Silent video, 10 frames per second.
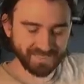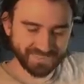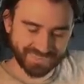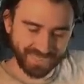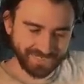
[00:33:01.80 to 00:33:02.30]

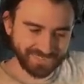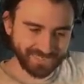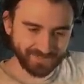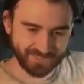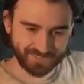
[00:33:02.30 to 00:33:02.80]
It's getting
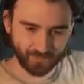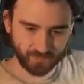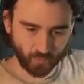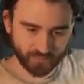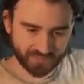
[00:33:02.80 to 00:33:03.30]
dangerous though,
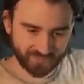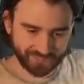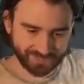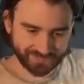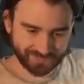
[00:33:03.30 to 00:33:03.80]
but Woe
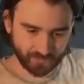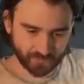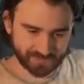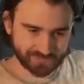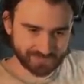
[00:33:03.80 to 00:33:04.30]
Strider? No,
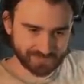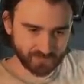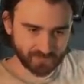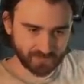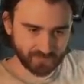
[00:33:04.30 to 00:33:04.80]

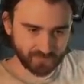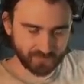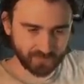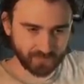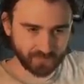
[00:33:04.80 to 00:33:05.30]
no, no, no,
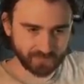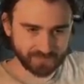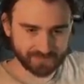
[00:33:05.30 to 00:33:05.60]
no, no.